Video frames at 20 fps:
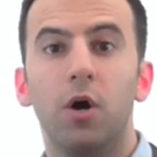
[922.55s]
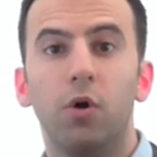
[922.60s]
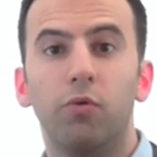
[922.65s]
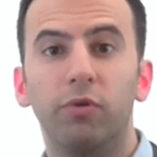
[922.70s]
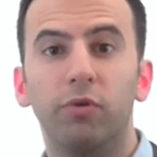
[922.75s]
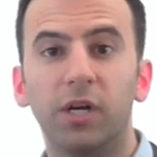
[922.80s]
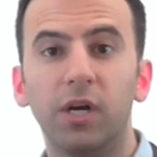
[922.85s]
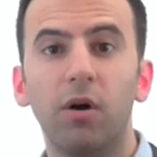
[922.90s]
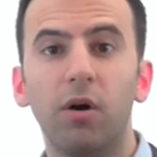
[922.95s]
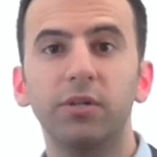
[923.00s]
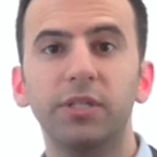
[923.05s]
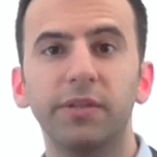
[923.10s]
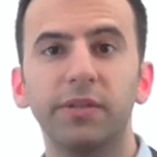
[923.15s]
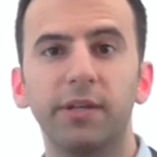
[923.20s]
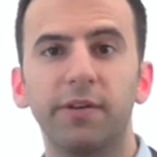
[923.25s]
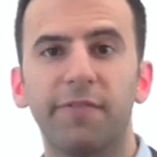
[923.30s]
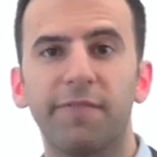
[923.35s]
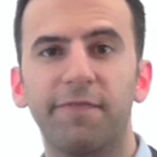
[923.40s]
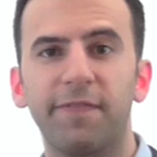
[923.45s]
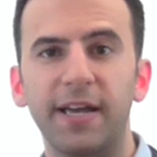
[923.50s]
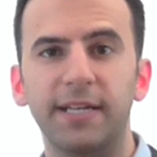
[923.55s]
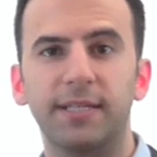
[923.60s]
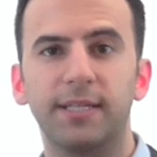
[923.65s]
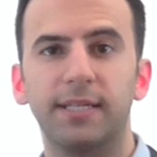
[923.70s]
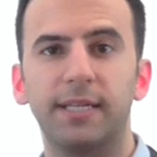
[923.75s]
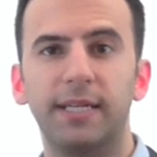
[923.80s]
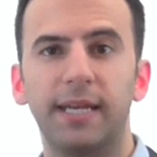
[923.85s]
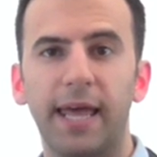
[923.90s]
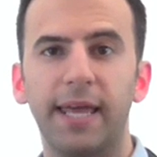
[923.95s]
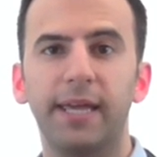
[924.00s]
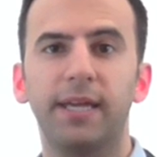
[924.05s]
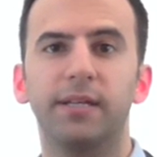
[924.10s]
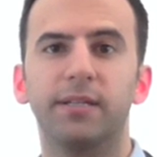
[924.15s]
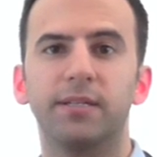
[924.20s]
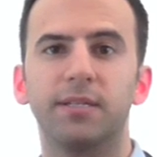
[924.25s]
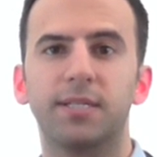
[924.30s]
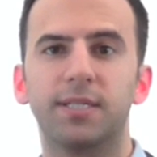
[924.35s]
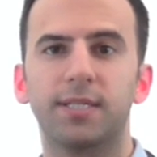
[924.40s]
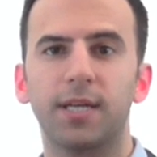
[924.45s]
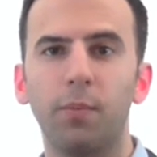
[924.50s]
Regarding the affected leg
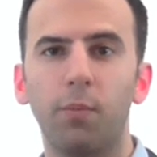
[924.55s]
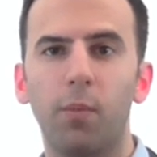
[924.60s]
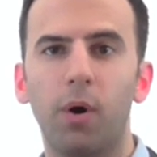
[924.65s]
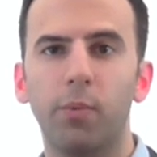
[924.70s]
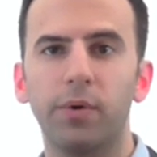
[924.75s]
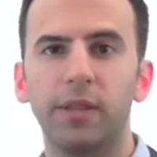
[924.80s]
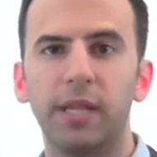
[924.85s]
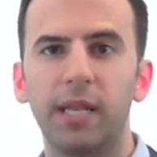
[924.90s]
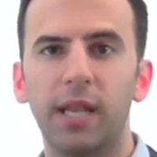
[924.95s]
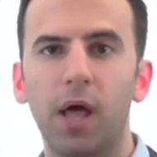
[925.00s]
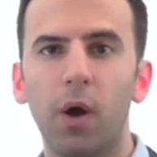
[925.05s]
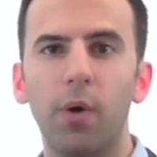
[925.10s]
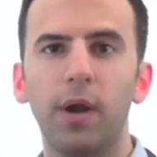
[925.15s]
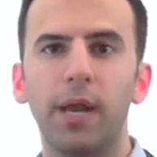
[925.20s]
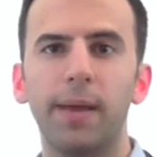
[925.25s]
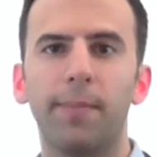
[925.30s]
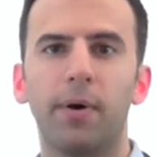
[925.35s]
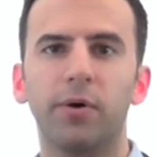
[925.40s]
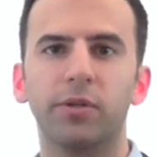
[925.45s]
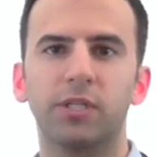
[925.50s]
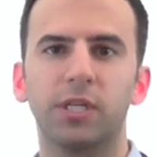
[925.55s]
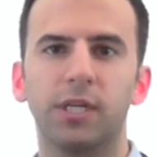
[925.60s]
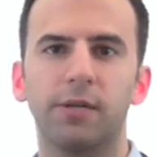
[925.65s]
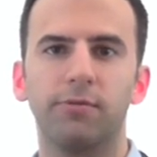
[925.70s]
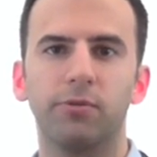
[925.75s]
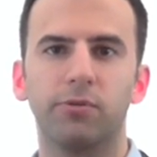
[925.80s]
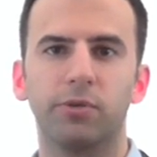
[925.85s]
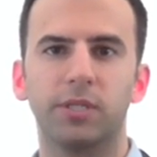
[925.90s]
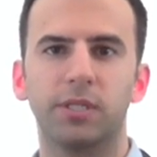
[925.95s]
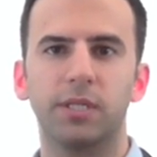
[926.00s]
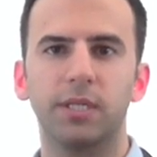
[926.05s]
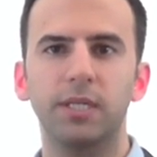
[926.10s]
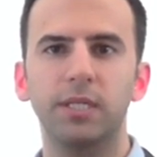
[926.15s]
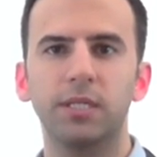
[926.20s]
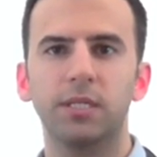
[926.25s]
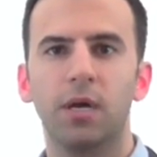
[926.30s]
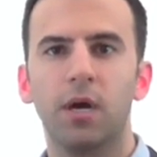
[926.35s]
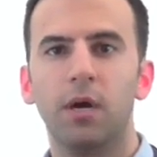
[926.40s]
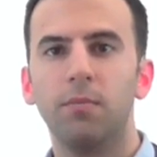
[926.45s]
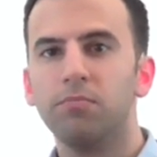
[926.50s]
in someone with a lower limb arterial
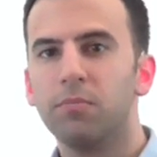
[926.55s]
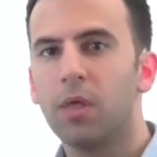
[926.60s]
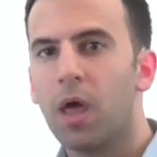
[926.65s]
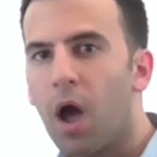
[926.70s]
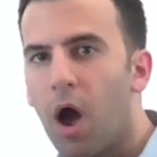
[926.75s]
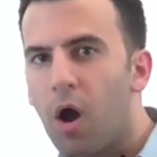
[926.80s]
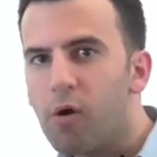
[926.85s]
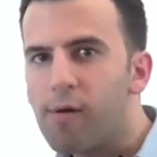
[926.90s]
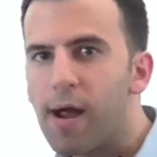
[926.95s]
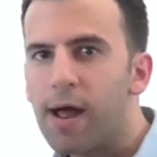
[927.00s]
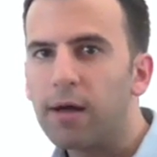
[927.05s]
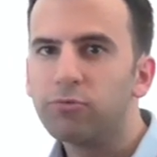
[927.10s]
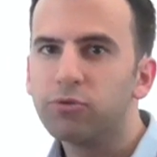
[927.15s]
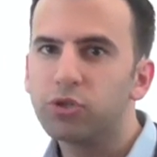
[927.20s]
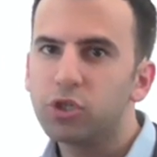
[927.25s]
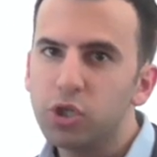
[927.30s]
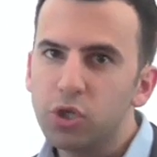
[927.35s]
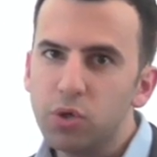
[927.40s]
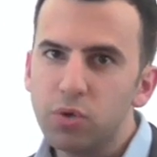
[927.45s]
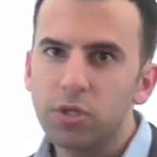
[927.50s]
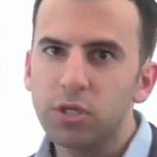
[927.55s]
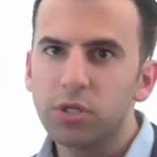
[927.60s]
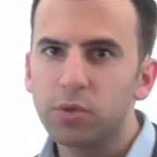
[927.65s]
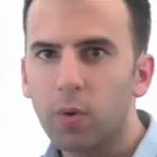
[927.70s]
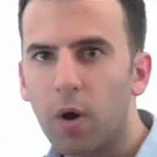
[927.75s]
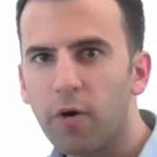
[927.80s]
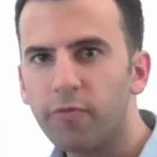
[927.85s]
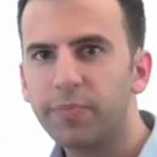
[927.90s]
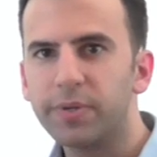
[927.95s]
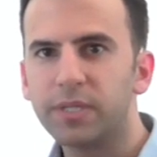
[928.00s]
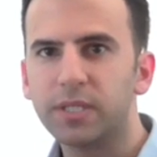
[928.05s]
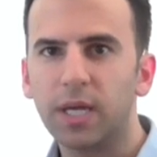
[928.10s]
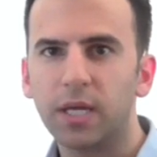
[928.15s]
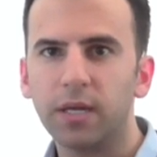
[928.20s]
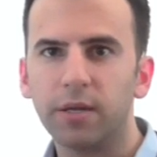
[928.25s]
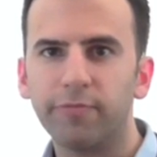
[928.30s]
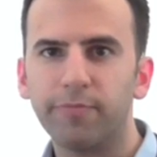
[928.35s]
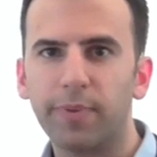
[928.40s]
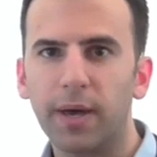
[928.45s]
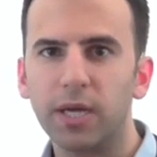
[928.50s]
disease, around 2 to
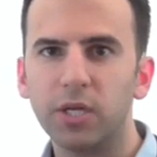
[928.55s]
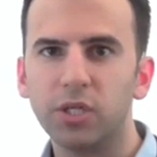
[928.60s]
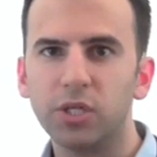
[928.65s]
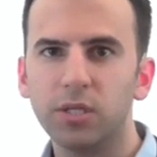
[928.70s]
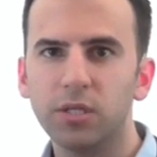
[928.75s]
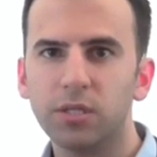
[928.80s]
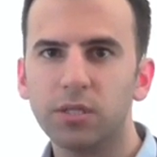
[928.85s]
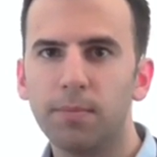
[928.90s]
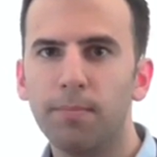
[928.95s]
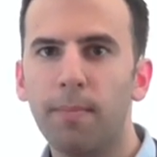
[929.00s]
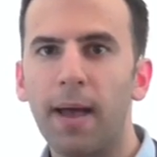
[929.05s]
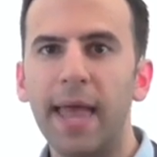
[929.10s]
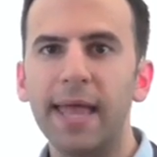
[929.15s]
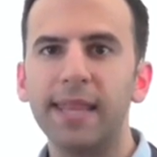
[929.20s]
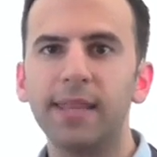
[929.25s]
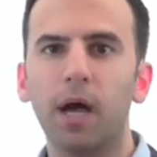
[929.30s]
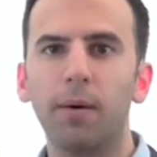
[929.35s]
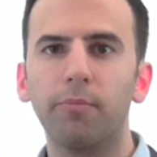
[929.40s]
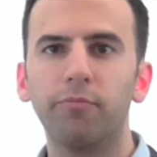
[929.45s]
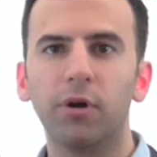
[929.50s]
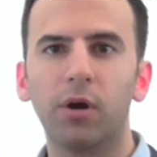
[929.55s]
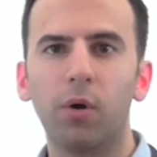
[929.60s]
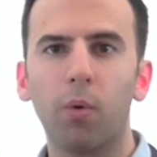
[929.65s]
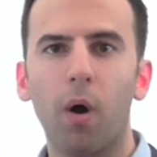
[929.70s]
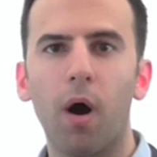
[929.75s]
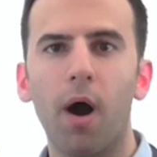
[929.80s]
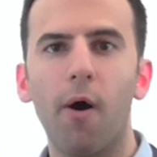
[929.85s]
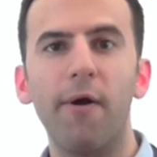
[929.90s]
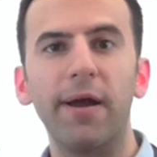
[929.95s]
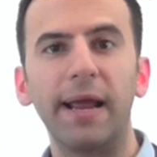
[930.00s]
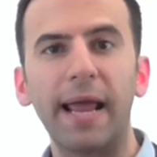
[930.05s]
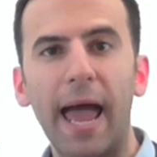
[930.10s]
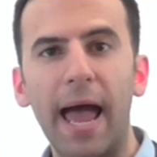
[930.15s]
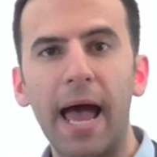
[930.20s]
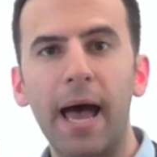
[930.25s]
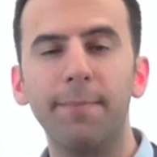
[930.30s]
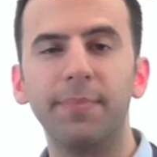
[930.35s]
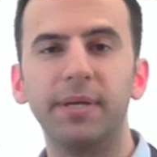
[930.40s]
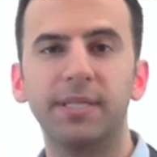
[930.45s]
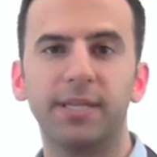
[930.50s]
12% of patients may end up requiring
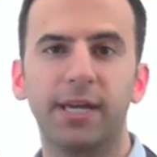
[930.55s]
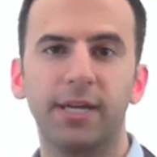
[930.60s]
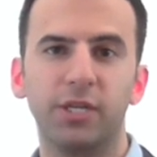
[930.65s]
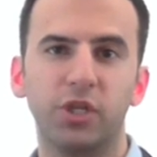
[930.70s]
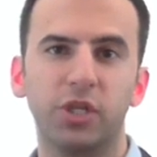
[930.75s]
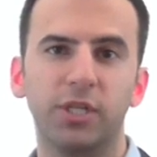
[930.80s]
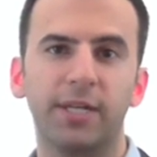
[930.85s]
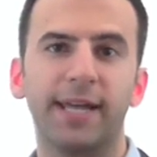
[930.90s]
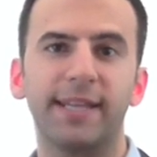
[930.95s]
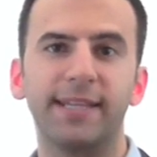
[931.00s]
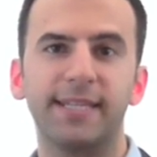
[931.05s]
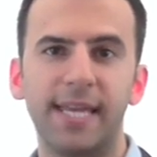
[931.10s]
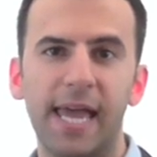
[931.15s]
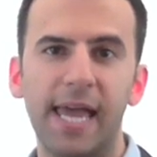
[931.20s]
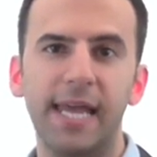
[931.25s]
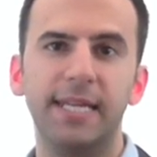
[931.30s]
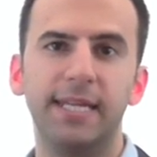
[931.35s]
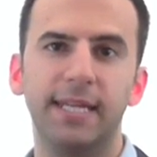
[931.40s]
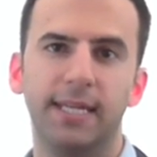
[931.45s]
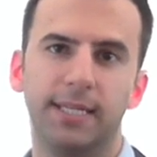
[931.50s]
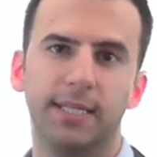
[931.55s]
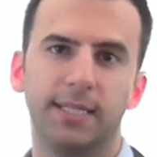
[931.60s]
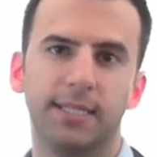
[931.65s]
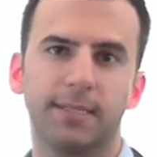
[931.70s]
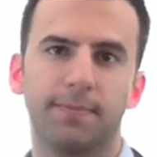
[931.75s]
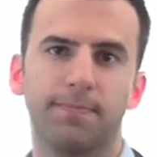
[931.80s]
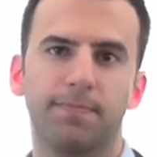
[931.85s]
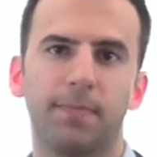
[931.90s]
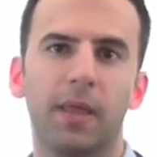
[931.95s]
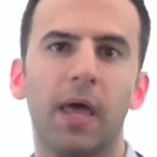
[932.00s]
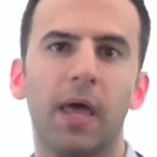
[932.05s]
amputation at 10 years.